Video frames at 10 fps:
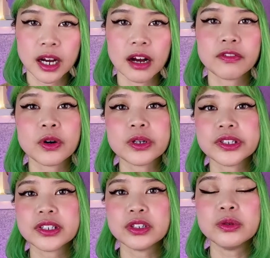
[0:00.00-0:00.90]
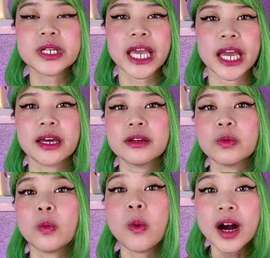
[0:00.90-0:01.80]
Of course, you can
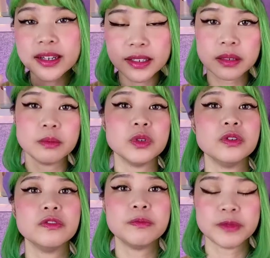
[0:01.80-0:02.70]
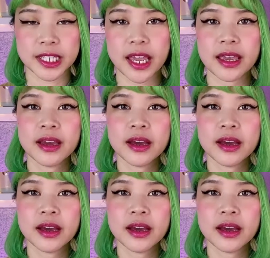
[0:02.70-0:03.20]
want to move, say,